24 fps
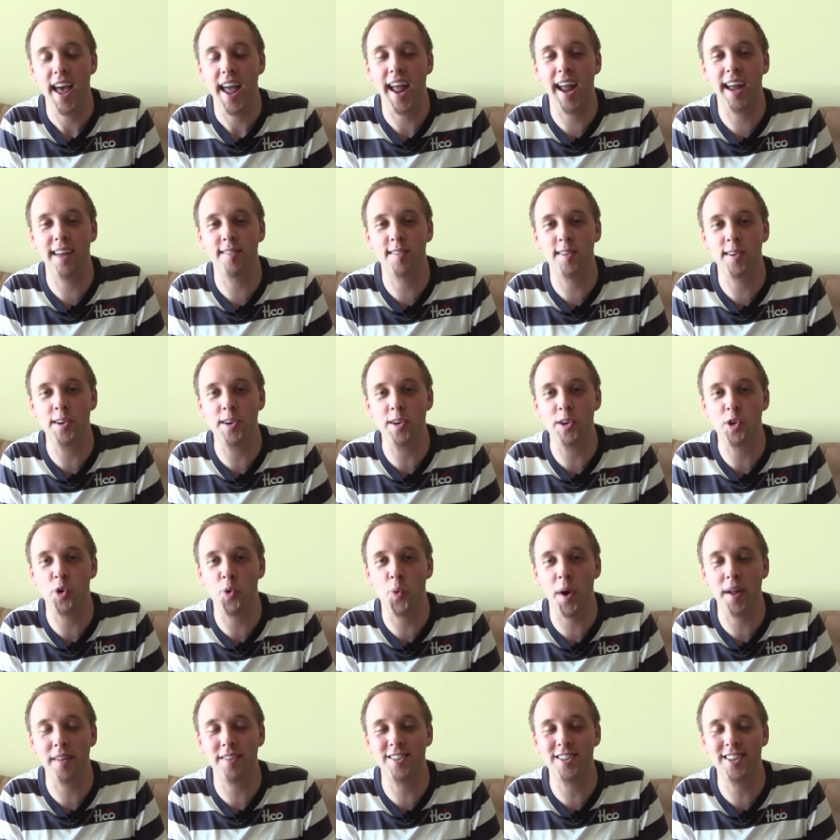answer your
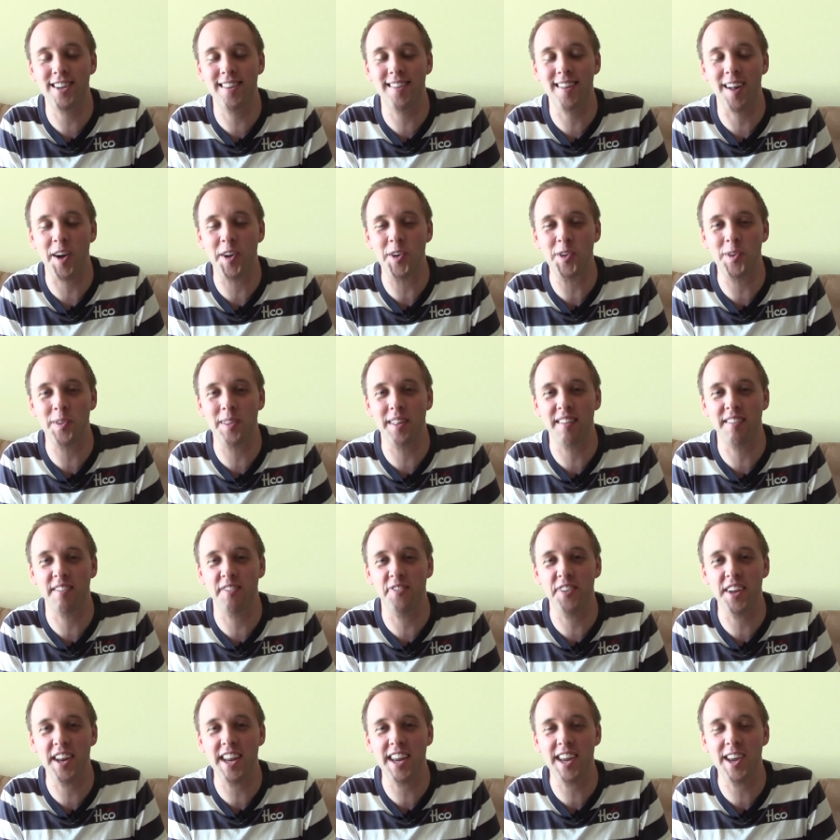questions under this
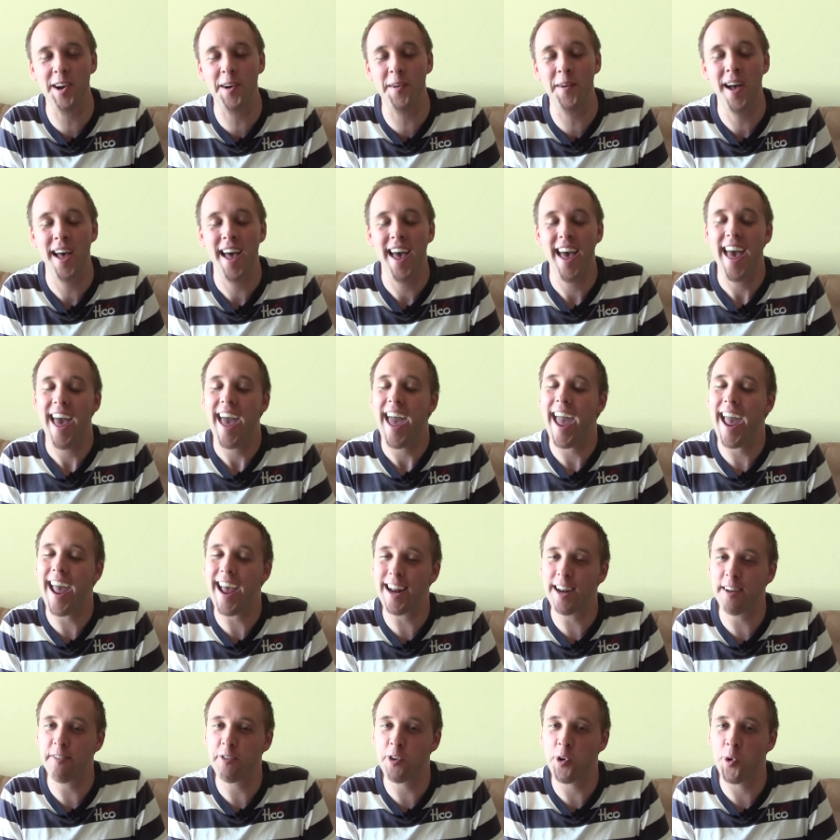video.
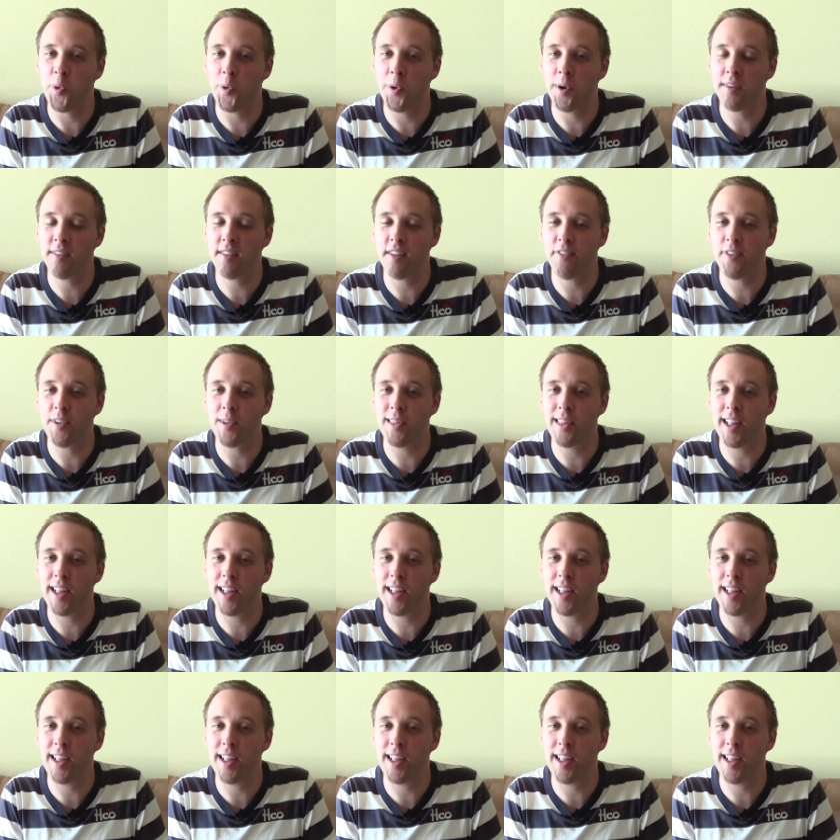And of course, if you'd